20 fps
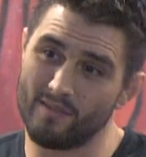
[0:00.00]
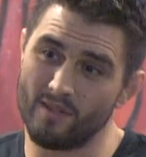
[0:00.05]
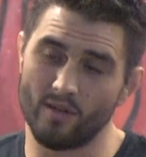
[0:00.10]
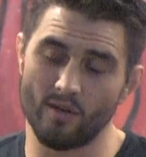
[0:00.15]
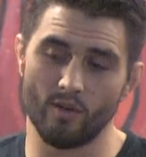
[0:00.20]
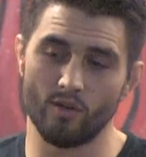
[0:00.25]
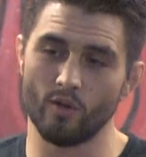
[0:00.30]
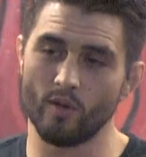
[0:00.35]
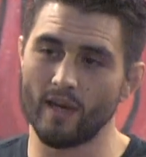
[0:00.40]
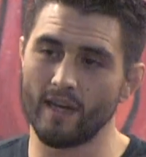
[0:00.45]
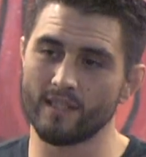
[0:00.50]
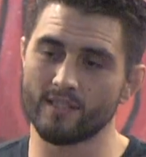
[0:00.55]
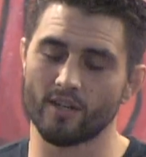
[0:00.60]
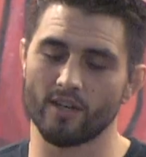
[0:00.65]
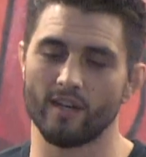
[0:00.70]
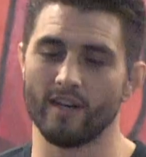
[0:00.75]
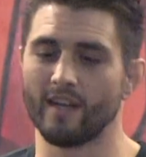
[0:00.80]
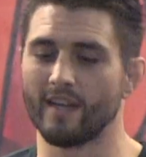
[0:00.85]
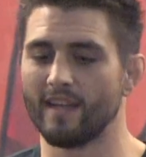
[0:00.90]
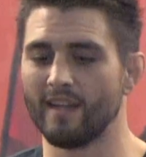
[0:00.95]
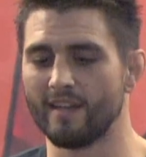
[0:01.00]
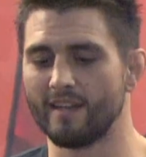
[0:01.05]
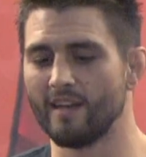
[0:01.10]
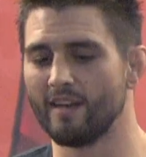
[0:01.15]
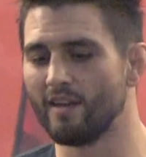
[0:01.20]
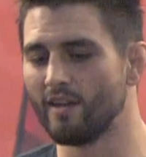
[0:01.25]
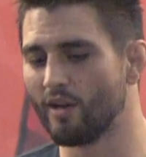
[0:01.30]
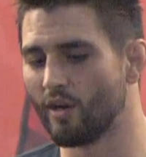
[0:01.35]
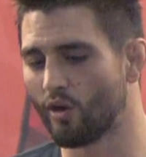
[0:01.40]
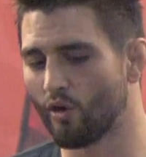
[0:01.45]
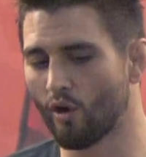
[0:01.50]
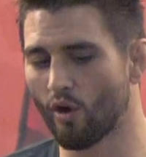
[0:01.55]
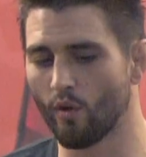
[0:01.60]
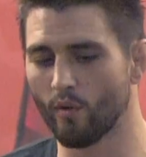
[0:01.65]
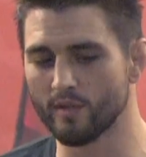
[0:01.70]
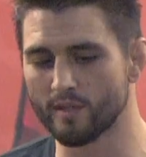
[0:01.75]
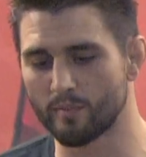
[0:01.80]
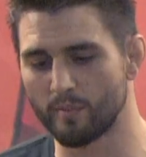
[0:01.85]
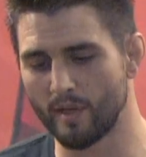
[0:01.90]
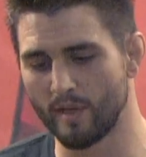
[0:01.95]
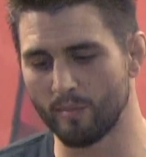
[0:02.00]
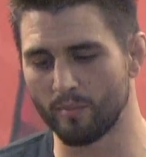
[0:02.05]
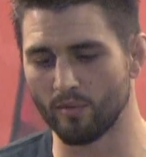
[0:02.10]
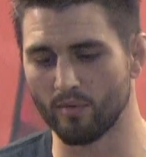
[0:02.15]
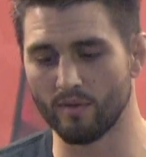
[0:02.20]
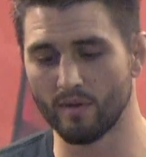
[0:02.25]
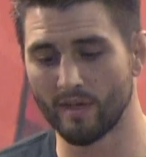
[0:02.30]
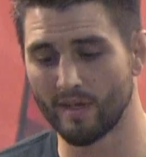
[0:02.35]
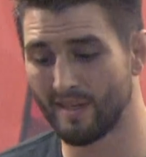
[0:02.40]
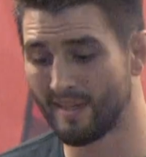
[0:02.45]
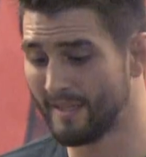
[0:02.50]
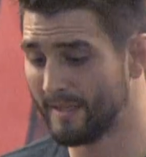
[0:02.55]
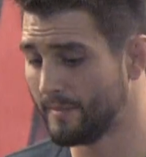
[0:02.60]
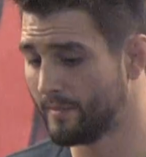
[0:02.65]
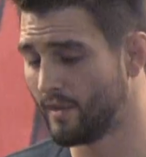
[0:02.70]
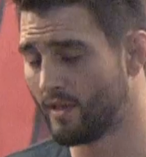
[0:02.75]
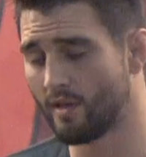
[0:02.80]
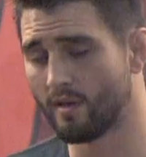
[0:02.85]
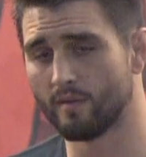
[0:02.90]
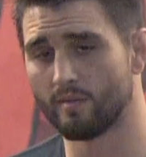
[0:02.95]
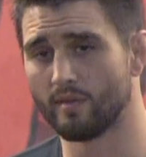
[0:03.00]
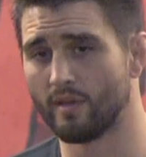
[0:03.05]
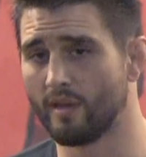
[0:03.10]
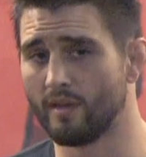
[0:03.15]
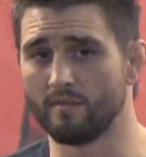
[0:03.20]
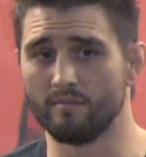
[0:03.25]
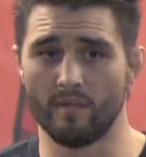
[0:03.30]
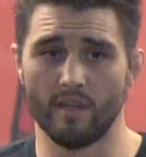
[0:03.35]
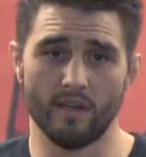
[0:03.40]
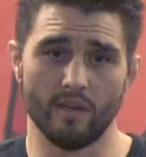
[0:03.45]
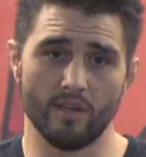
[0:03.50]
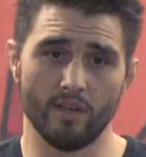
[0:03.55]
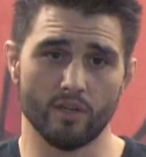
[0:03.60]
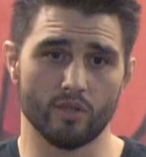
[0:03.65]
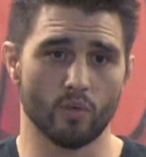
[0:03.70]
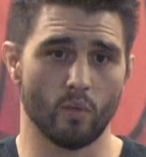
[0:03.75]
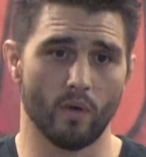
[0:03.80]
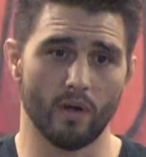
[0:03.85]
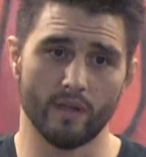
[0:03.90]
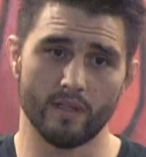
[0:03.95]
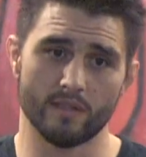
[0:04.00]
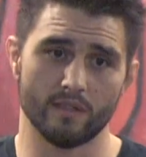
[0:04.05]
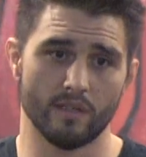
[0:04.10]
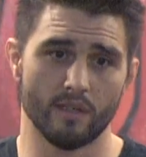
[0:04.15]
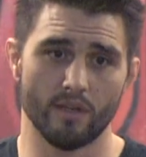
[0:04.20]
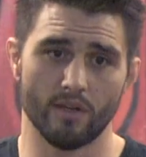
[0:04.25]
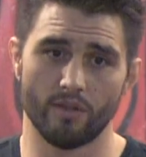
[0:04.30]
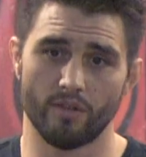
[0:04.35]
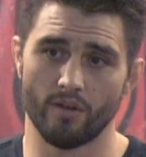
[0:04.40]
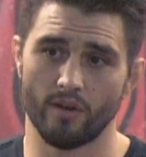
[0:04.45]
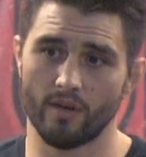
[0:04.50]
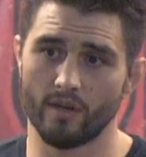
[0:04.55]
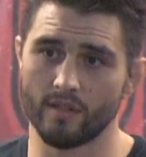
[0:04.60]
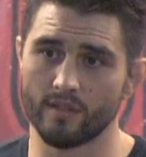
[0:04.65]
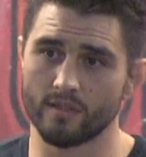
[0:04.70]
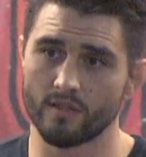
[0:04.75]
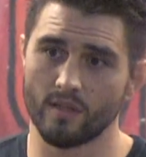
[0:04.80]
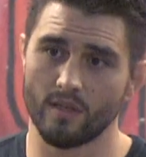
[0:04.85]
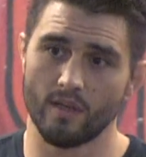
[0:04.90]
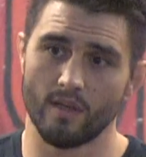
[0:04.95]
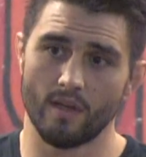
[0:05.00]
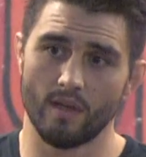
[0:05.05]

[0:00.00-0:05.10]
You guys are going to continue to grow as people, into your 20s, into your 30s.